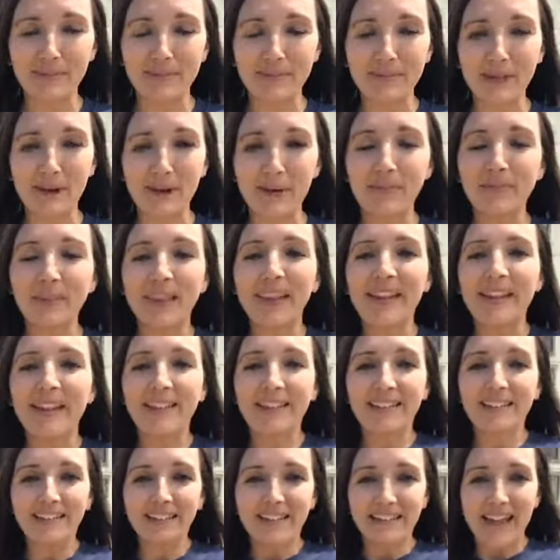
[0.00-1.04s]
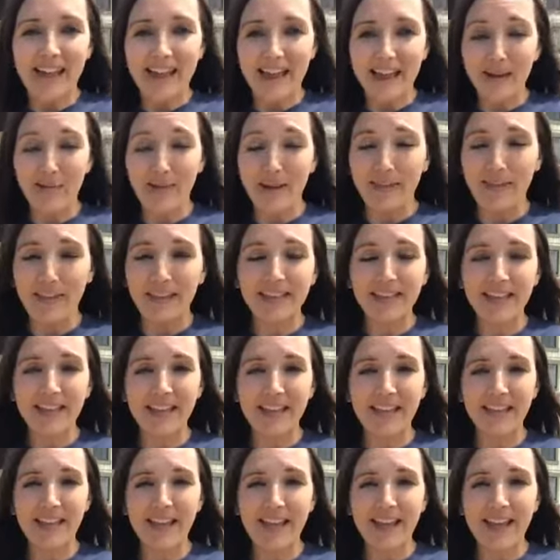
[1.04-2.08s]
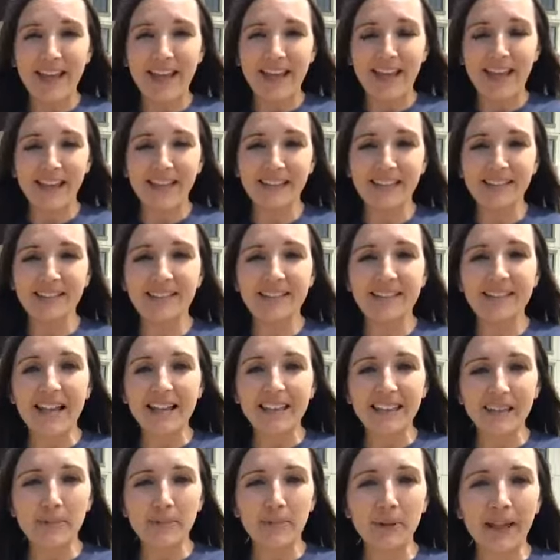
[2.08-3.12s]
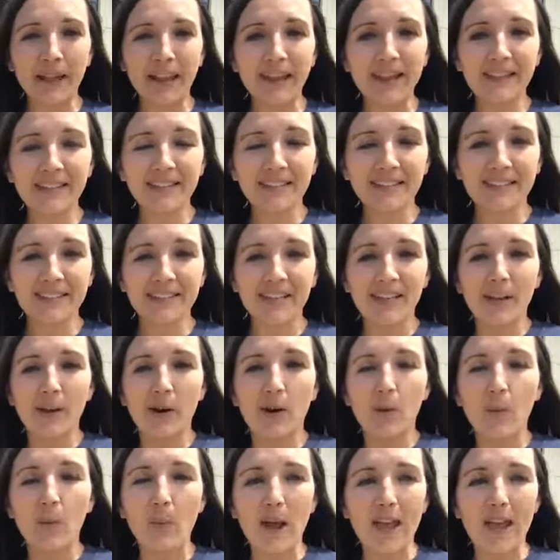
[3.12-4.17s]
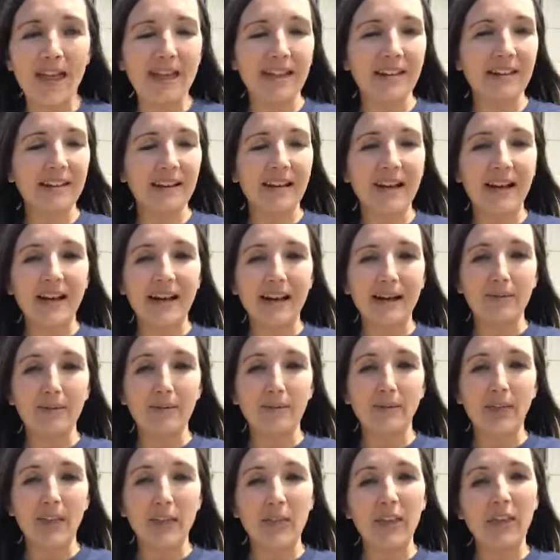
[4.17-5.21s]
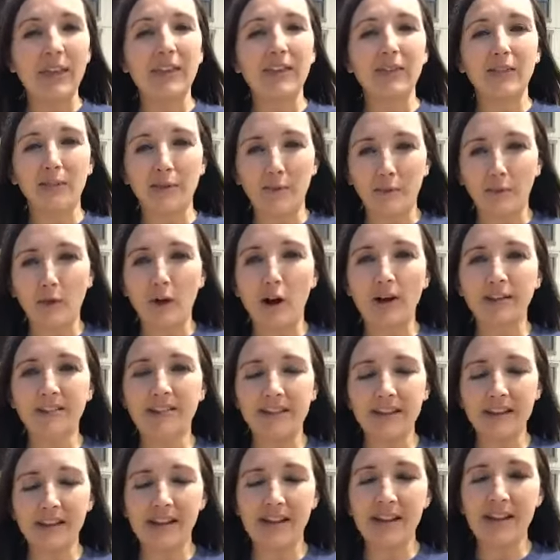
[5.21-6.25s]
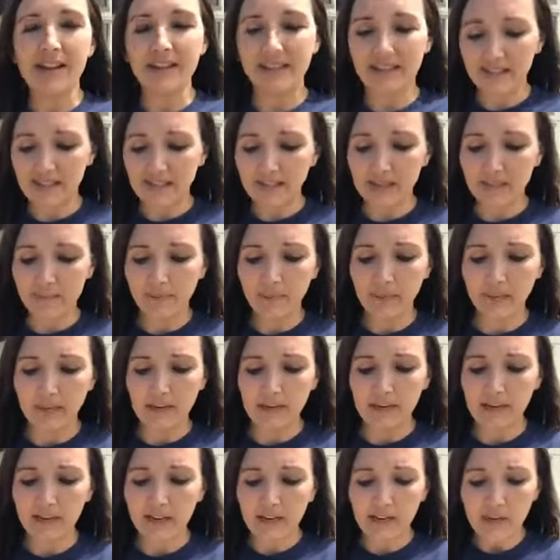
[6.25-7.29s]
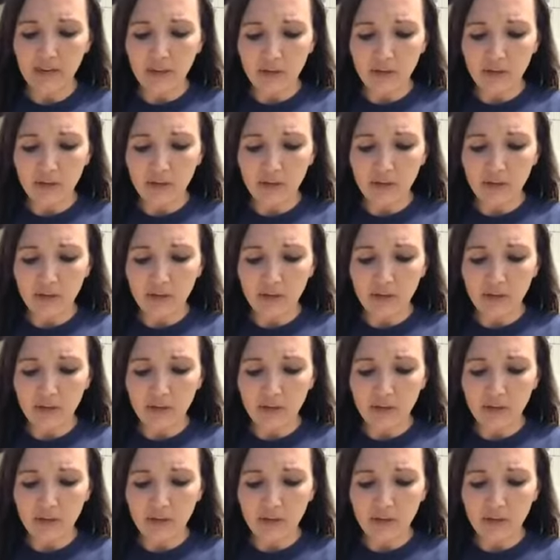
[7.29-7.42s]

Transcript: So anyway, they take and set the plants when they think the frosting is completed.